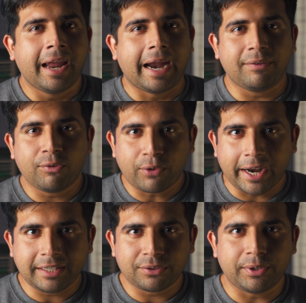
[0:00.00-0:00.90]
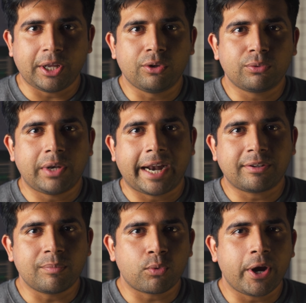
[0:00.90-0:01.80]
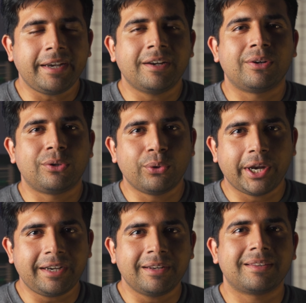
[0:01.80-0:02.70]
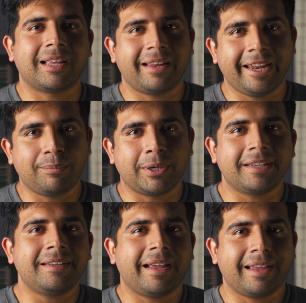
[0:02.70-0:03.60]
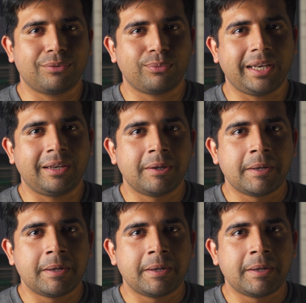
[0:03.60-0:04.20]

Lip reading: and if you find this video useful at some point, do hit the like button as well.